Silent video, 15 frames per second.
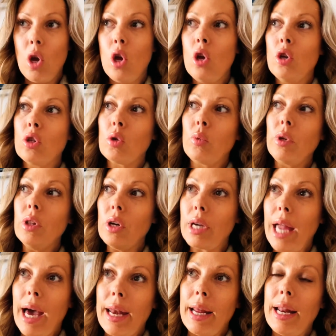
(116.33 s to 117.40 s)
So we look
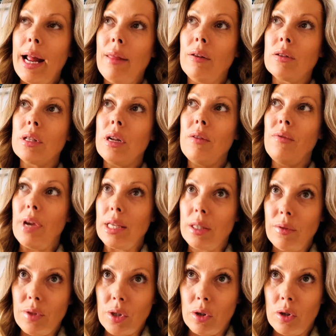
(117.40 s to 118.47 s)
at it and there's an
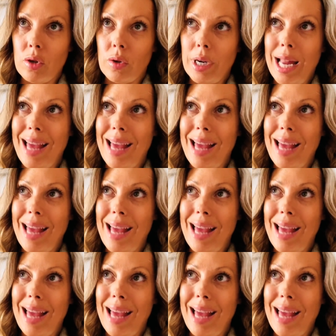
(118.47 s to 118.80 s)
invasive surgery,